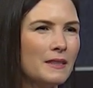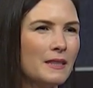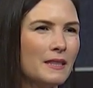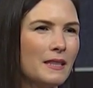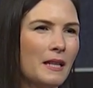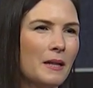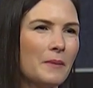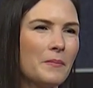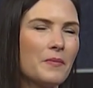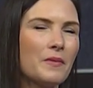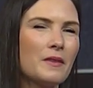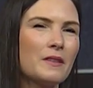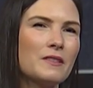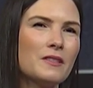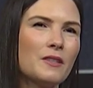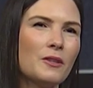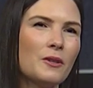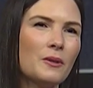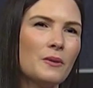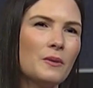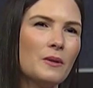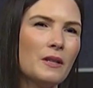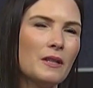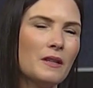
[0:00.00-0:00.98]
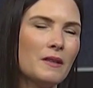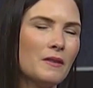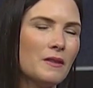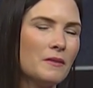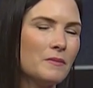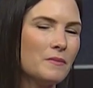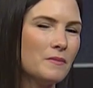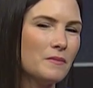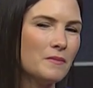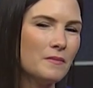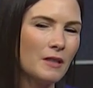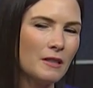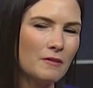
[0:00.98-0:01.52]
Yeah. So
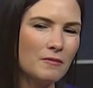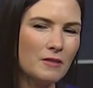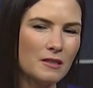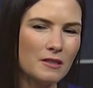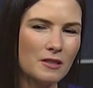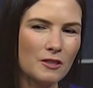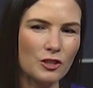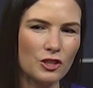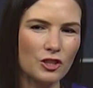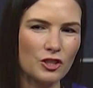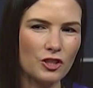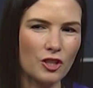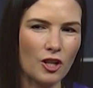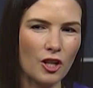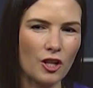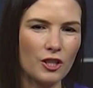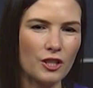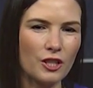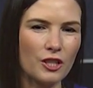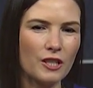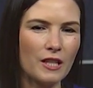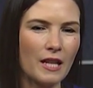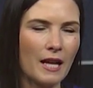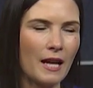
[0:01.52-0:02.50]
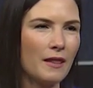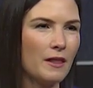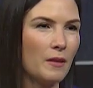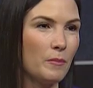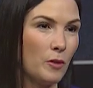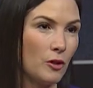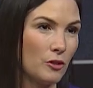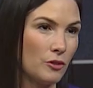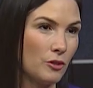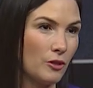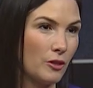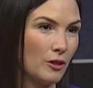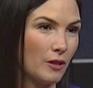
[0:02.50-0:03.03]
my research started at the
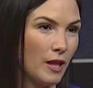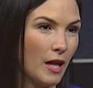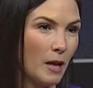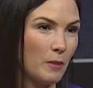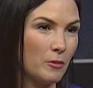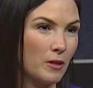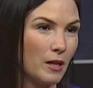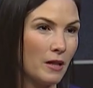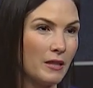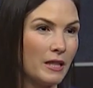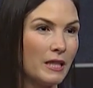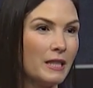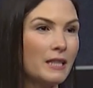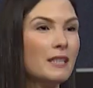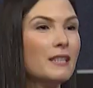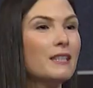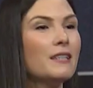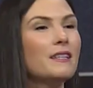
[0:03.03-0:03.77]
Montauk Library,